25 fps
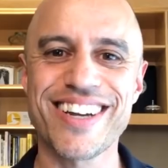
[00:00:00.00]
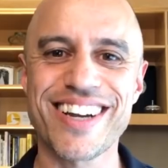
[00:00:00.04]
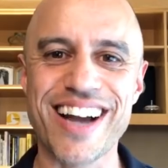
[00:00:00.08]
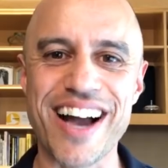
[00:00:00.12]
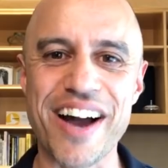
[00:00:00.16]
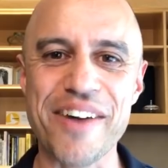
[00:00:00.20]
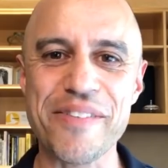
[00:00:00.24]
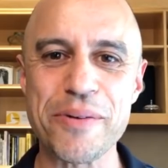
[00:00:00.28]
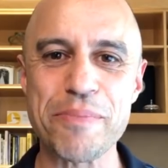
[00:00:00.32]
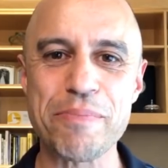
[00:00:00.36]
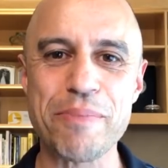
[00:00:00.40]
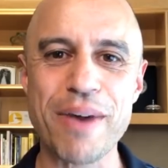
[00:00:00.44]

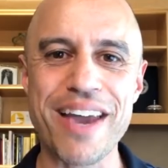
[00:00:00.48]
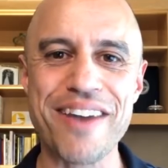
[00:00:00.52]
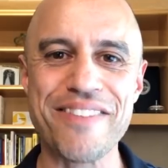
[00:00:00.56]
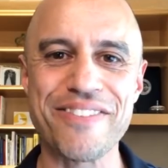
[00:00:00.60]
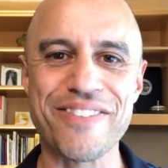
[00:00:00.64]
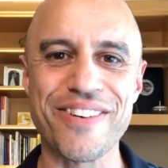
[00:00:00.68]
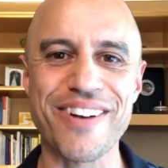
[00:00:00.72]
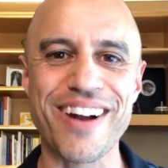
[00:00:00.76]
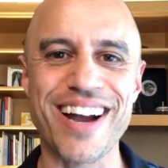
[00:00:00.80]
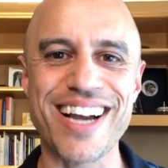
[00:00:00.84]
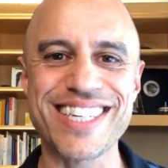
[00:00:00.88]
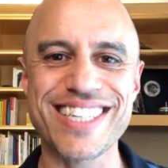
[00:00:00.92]
I would pay
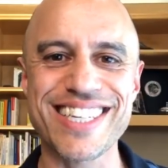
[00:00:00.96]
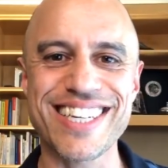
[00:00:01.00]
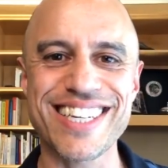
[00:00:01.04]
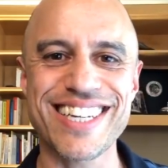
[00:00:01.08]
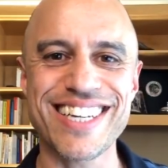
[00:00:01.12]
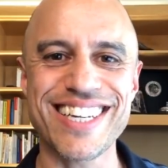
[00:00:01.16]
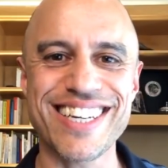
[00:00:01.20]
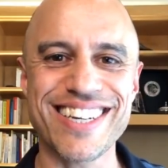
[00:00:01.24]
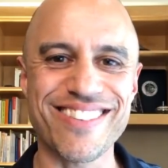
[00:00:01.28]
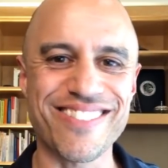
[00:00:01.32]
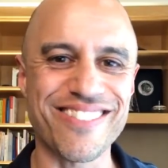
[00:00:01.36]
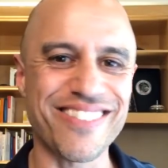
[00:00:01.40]
for
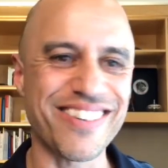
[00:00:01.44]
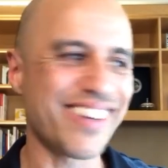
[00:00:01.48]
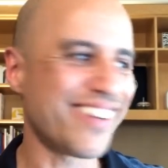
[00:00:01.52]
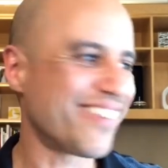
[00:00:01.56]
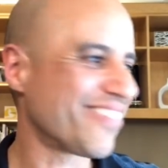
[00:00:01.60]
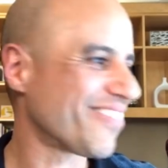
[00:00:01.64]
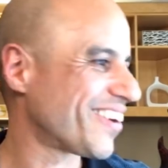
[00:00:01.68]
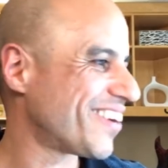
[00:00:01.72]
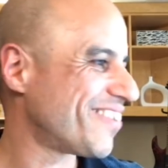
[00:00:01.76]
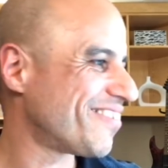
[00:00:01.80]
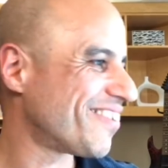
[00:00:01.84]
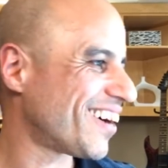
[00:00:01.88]
ICD to
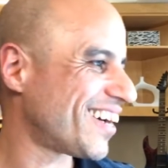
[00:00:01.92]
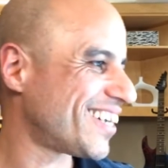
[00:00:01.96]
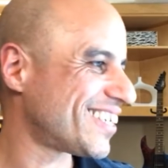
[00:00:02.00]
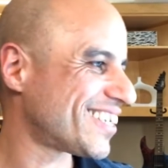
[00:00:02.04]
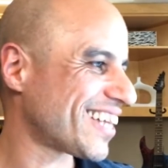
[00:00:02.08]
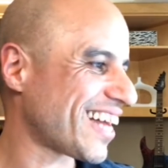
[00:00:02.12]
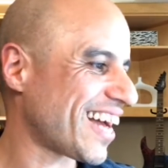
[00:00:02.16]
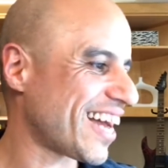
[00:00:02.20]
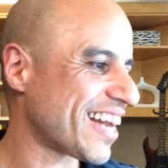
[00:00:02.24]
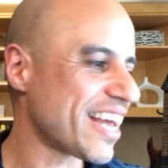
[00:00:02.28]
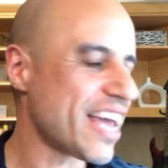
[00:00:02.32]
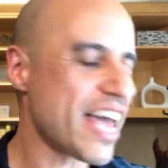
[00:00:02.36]
revise
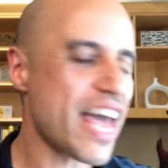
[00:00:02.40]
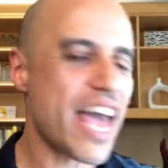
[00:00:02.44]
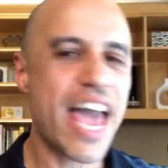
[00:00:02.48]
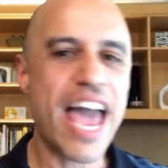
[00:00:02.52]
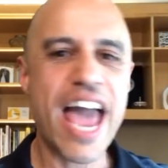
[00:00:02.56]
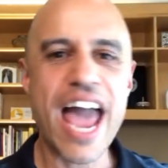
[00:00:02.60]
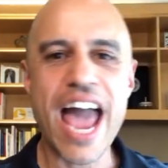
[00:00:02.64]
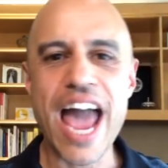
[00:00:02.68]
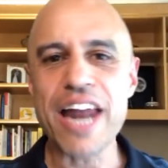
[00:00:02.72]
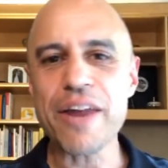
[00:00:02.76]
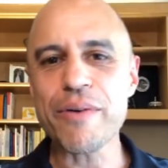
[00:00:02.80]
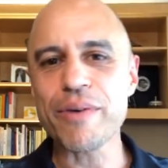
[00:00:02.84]
that.
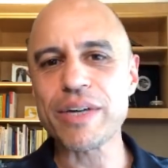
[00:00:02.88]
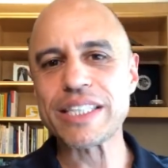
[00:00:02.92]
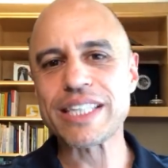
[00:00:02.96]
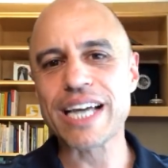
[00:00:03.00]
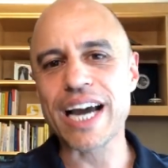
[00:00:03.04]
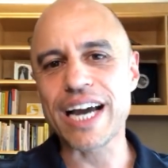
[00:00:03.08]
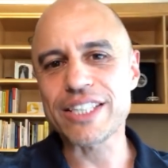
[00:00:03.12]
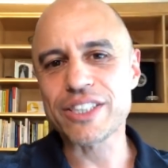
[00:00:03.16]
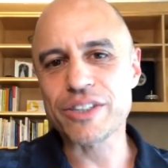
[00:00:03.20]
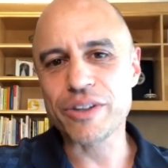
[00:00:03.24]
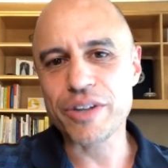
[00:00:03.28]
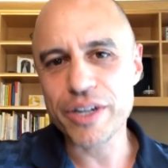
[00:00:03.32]
Anyways,
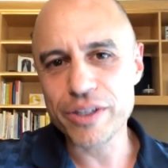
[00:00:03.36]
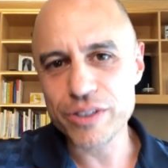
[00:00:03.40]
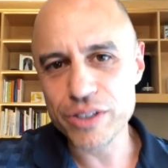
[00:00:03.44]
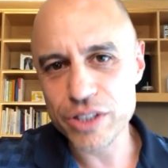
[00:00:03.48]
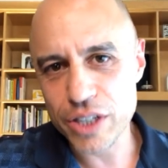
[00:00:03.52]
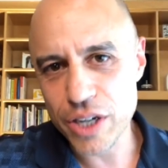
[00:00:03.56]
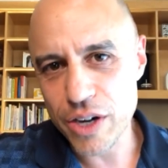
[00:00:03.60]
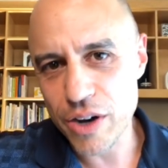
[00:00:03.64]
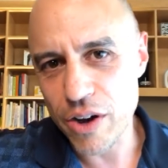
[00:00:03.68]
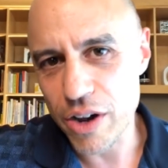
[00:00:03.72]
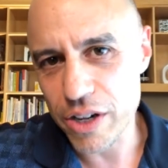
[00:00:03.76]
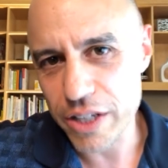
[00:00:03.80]
guys, so here's
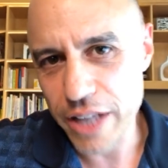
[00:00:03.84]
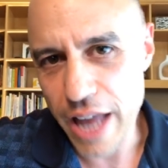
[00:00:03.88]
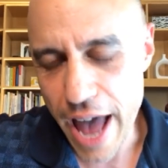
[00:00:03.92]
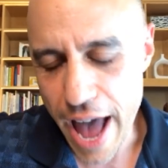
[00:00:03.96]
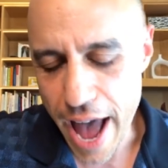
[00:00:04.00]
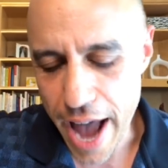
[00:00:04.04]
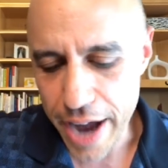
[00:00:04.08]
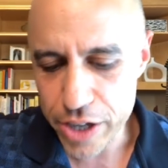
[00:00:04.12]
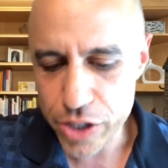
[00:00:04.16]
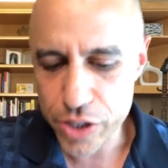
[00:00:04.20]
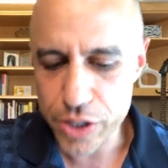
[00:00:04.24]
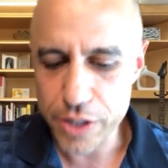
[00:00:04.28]
the call to
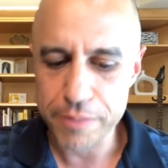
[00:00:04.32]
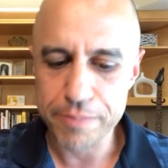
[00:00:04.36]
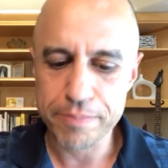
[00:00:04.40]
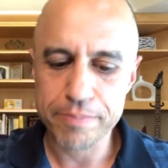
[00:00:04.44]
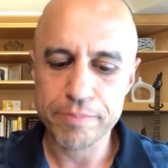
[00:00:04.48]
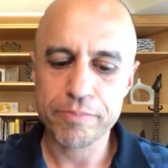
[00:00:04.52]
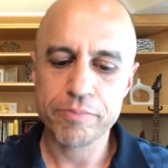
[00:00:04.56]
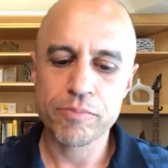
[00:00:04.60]
action.